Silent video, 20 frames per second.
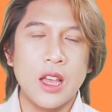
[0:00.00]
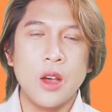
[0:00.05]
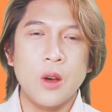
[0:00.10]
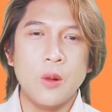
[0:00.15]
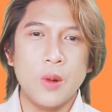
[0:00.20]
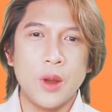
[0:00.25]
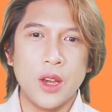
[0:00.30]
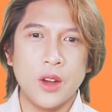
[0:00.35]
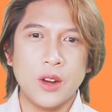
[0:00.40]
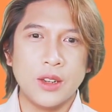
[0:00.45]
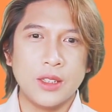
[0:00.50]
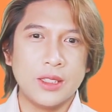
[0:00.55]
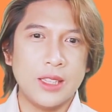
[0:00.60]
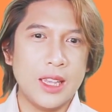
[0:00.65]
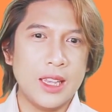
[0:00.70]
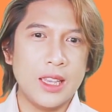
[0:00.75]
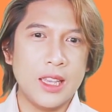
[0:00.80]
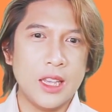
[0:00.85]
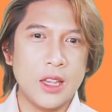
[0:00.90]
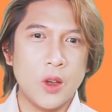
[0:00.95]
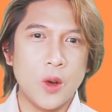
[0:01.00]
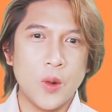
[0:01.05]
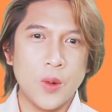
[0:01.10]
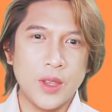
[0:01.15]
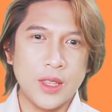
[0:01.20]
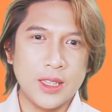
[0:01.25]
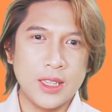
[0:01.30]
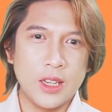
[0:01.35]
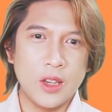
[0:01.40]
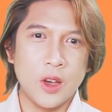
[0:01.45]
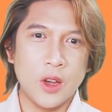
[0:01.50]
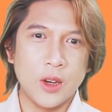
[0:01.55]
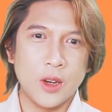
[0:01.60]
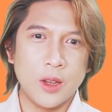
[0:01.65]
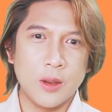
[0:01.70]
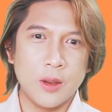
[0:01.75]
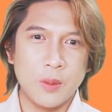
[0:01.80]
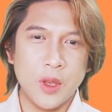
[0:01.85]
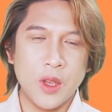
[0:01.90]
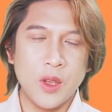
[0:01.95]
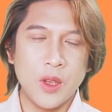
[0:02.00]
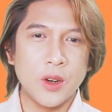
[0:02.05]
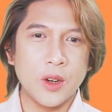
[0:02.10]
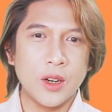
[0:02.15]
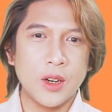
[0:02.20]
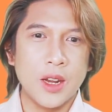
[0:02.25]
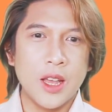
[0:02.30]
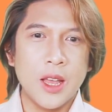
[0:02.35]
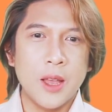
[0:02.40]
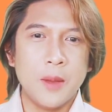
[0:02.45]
when you're taking OET on computer